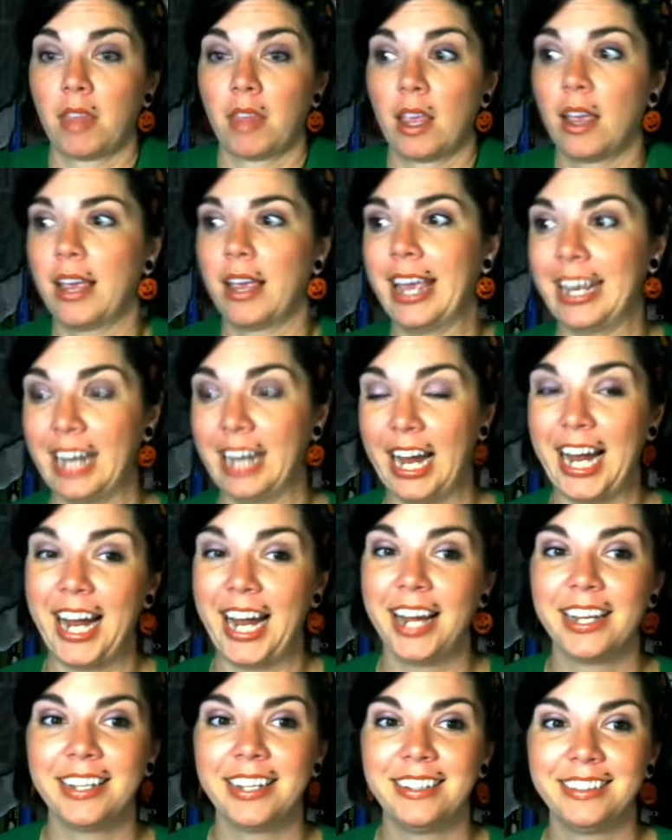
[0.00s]
And
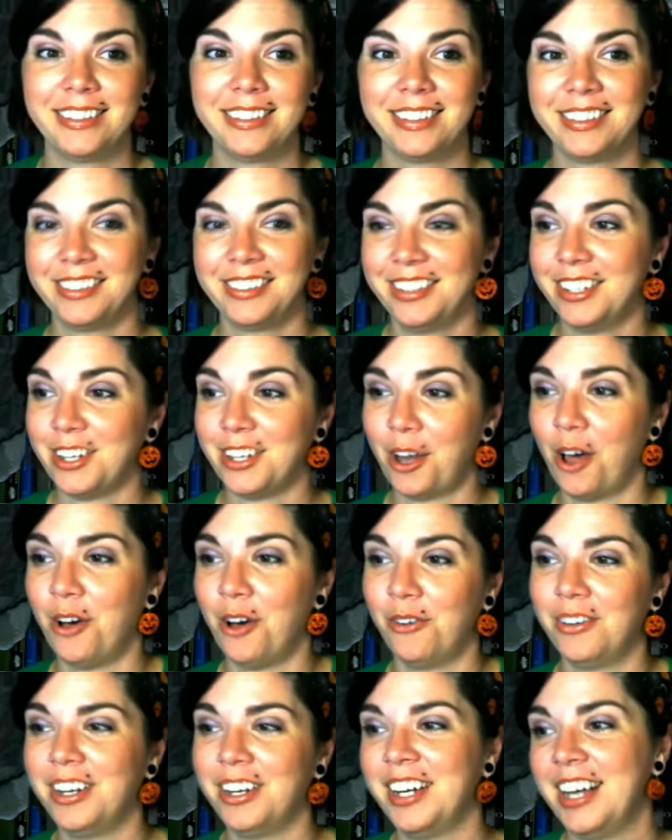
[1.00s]
I
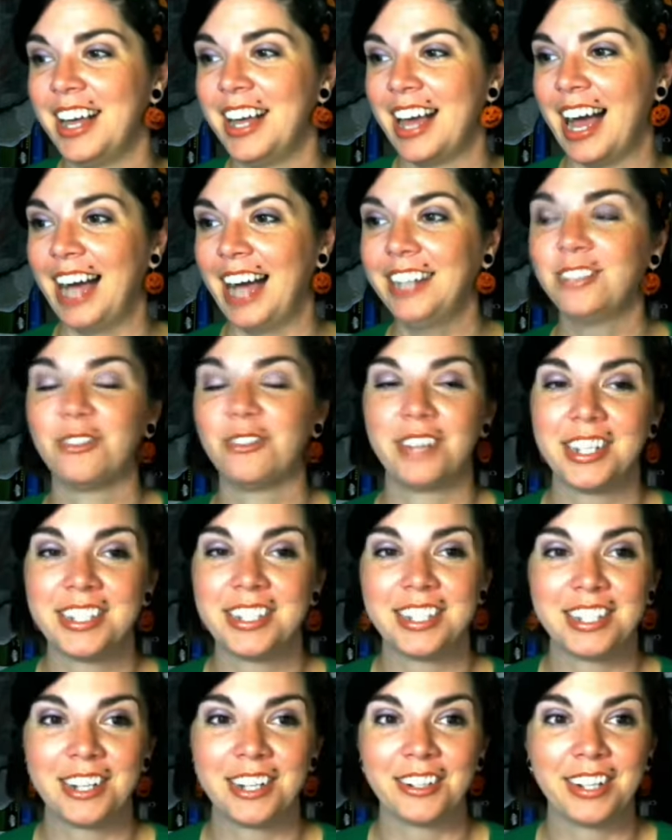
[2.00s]
don't
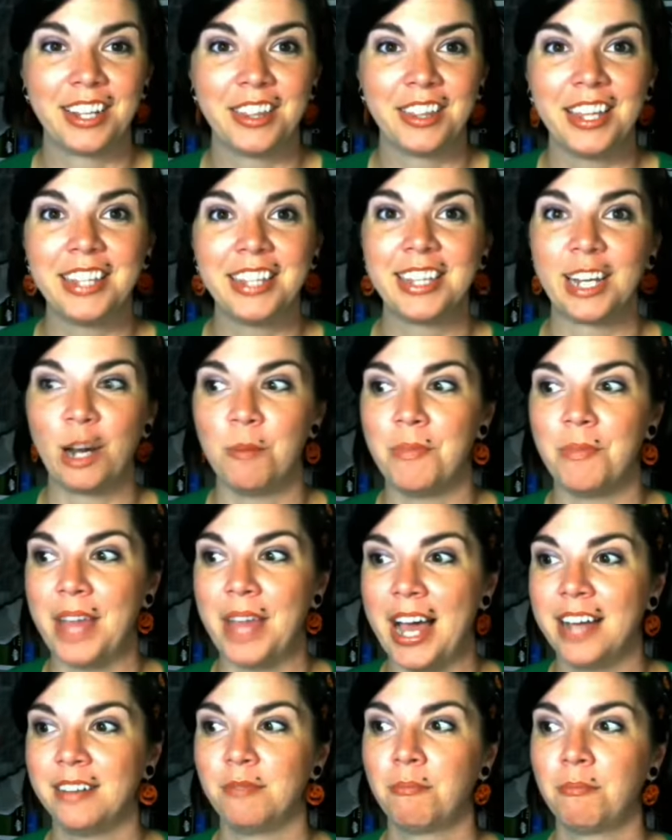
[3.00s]
necessarily think that I'm
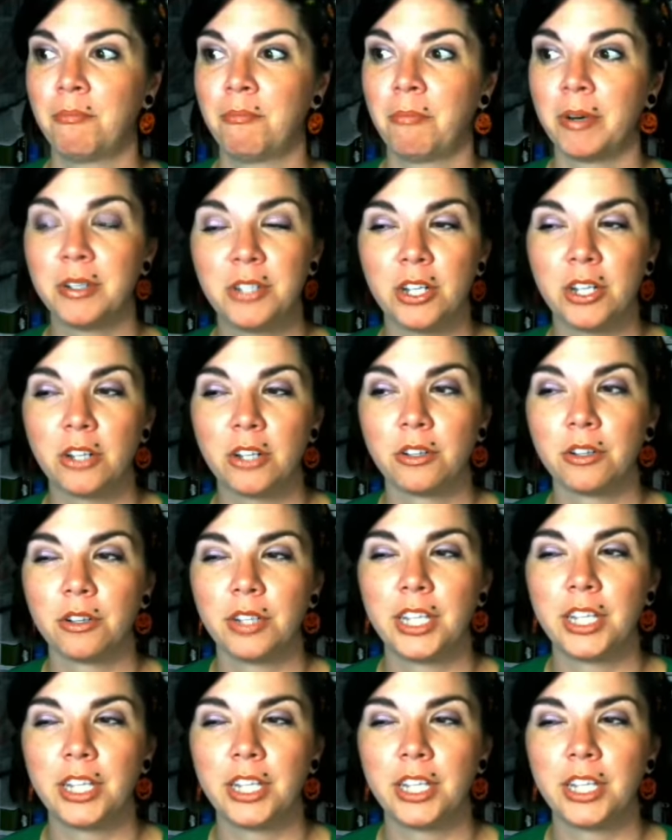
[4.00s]
that particularly